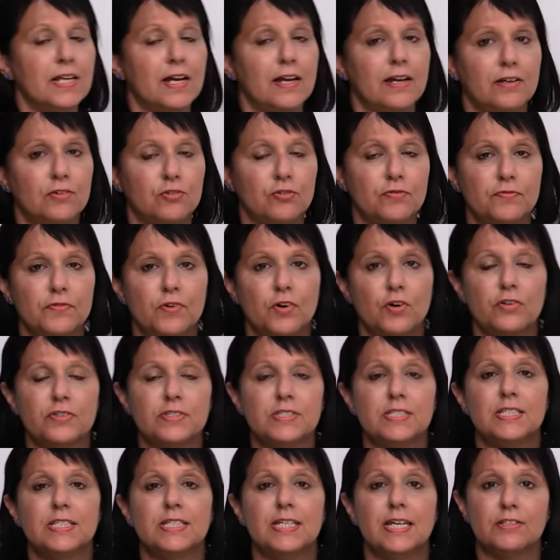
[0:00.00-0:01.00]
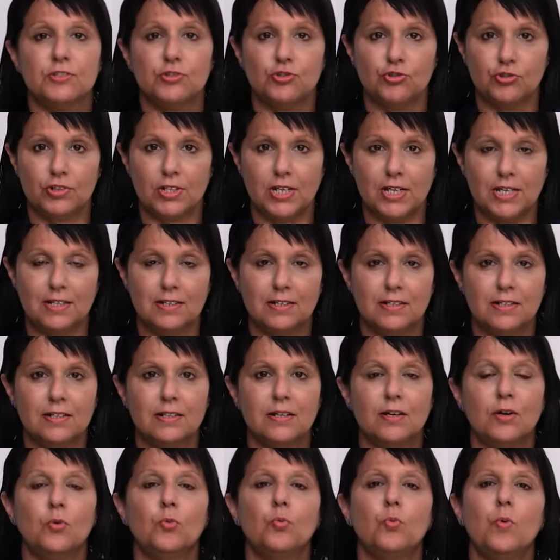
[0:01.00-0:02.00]
Niagara Falls yesterday.
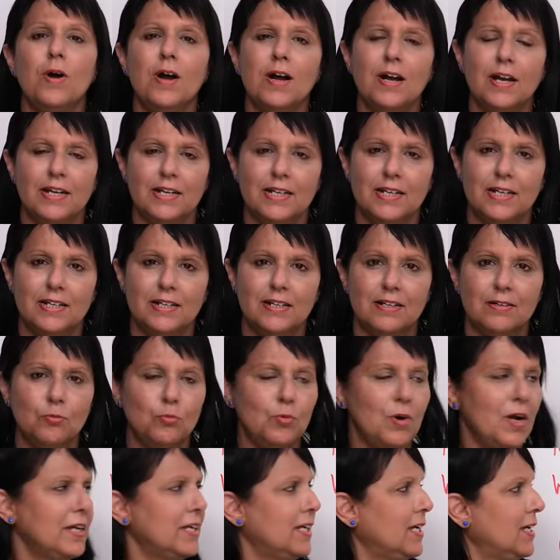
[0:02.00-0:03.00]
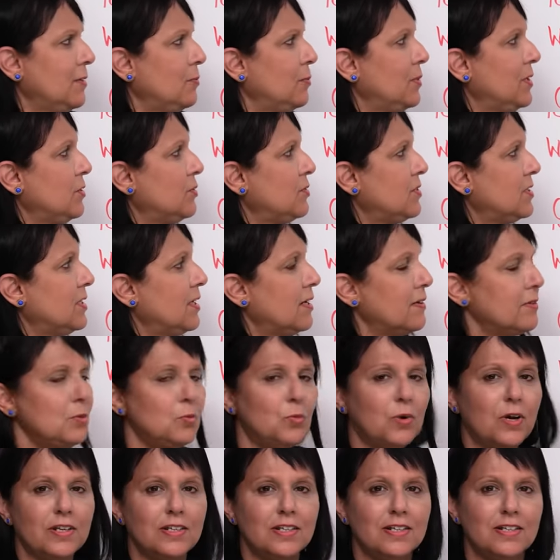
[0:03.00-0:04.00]
Why? Why can't we use the other
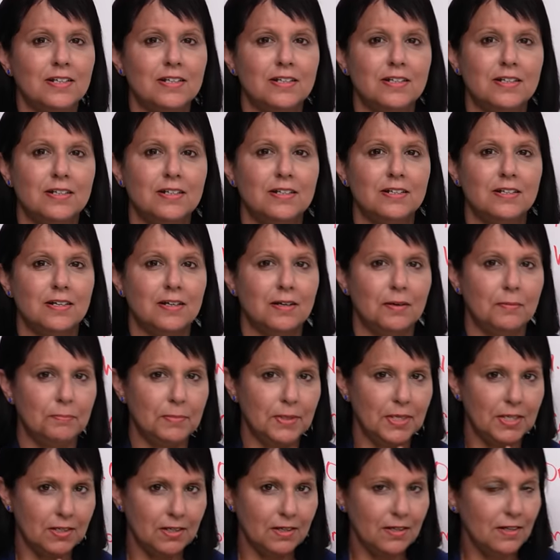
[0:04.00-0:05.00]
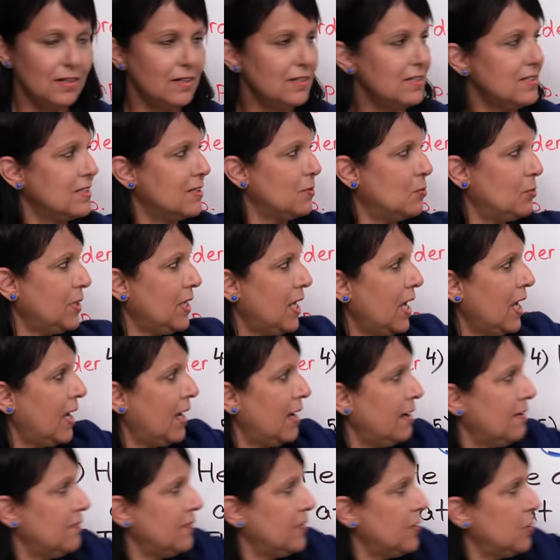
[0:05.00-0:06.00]
one? Because we
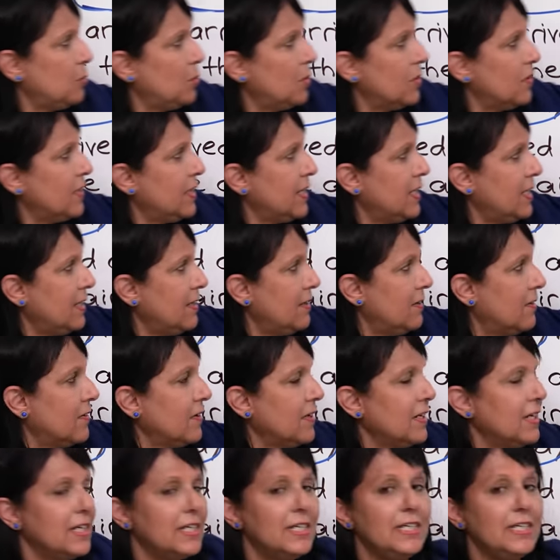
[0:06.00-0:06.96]
have the word here,